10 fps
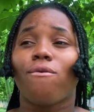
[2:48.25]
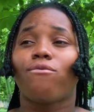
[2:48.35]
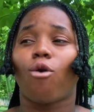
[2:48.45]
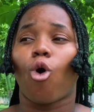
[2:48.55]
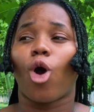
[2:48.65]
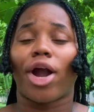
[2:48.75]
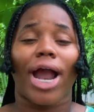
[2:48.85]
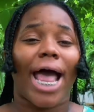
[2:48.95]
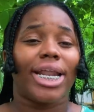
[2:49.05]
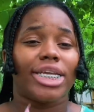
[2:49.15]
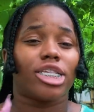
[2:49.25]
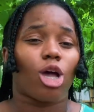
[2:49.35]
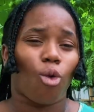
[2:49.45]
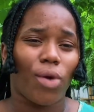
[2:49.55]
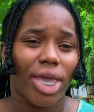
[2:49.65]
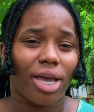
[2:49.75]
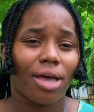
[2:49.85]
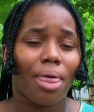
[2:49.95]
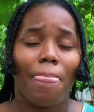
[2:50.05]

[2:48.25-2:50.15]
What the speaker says: for at least a week.